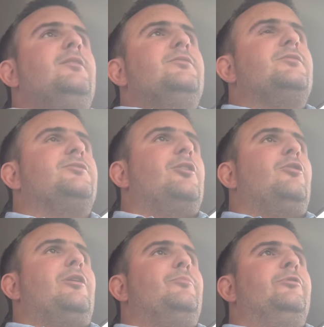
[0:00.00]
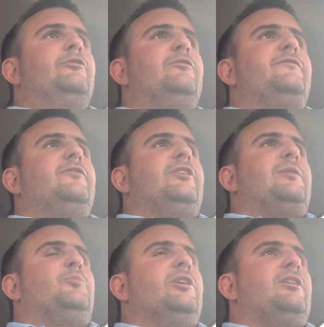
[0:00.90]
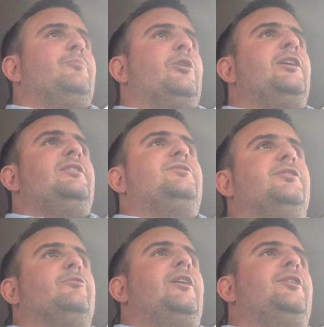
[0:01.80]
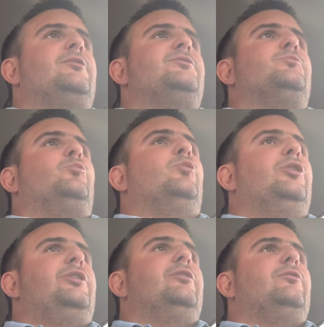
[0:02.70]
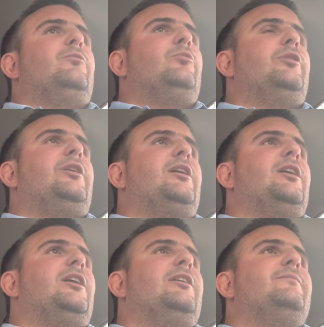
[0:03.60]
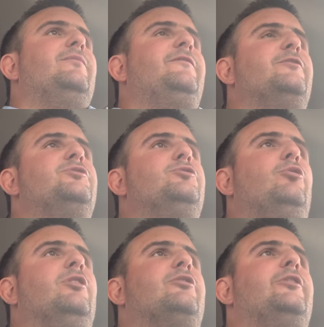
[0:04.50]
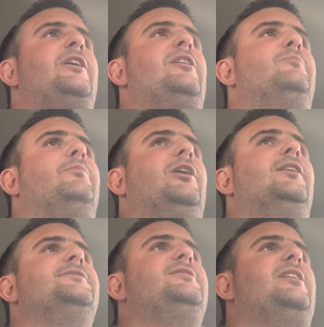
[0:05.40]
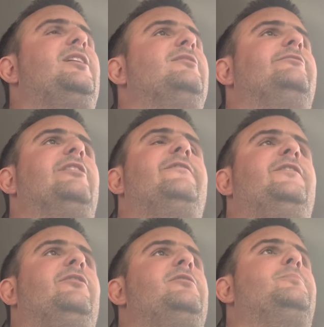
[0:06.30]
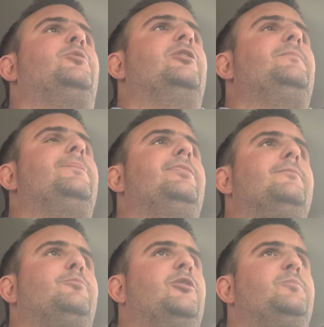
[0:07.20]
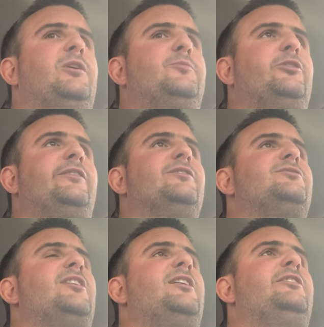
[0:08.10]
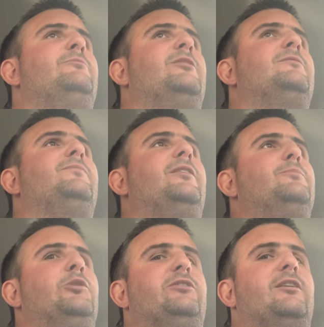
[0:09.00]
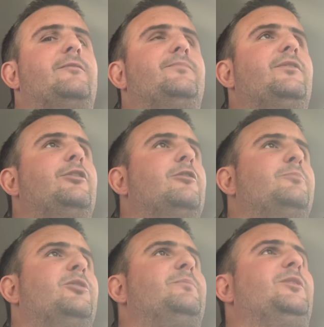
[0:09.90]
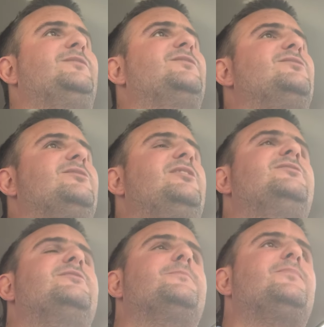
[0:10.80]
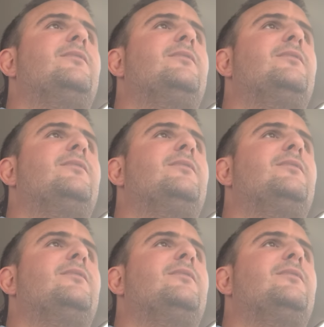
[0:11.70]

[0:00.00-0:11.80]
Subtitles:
So a move like bringing Brady to the Raiders would for sure create buzz and definitely put people in the stadium and put them, put butts in seats.